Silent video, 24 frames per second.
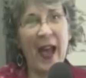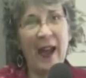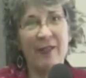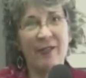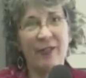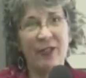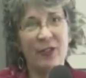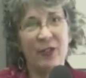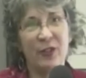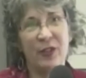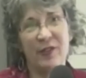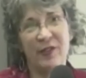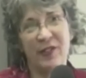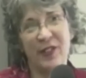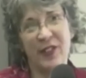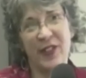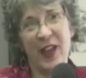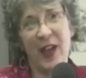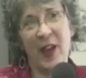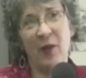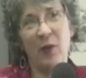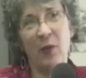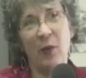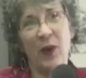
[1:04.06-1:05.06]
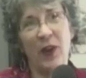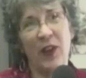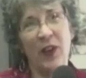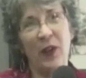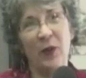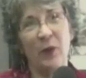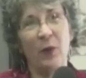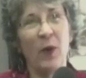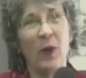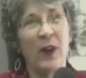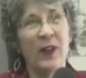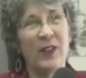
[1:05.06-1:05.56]
have to have done what
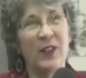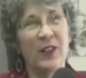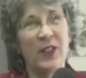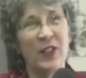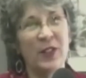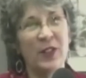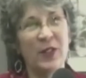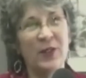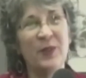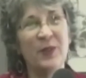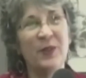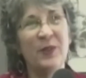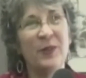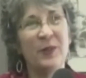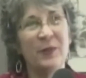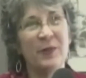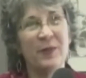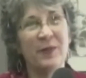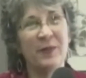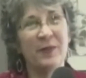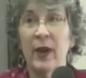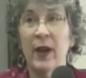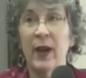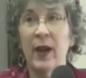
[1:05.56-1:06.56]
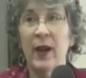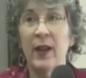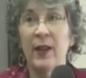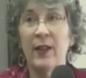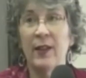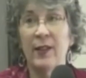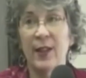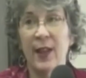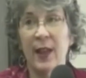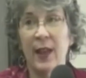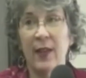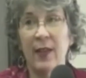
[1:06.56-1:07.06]
you want to do, but I
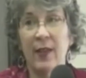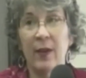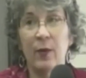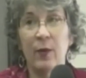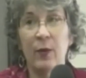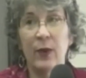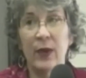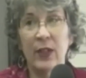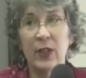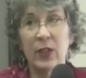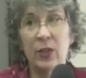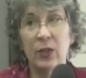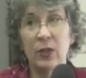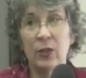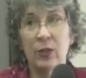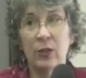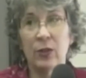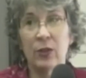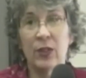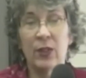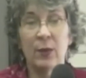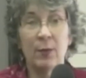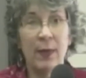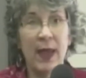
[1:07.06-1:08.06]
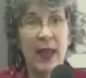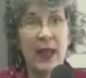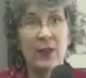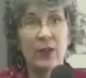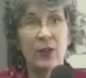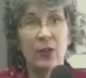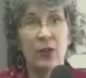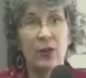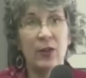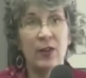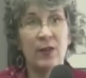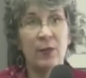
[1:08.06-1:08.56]
say that we turn to
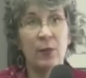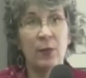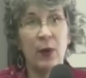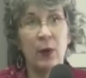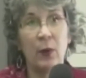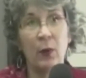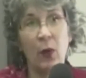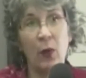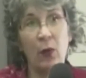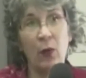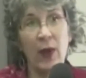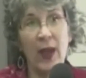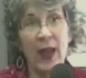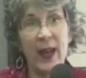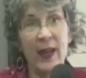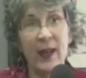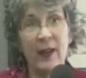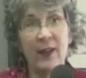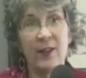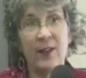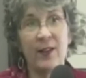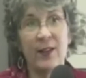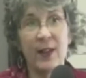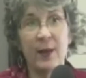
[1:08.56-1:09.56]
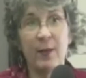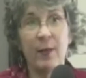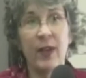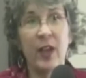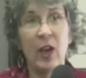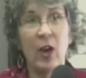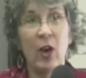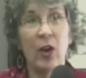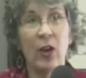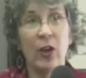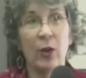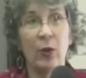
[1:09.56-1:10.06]
mentors when we're ready to see
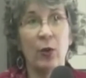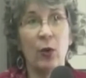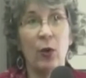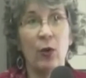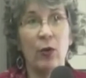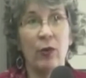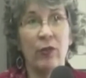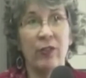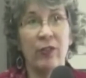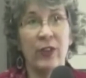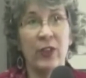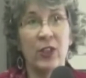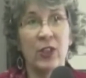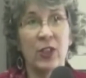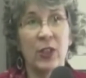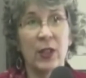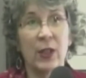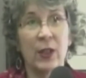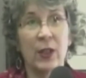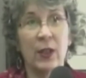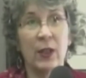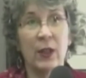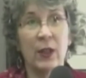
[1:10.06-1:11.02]
beyond our own vision.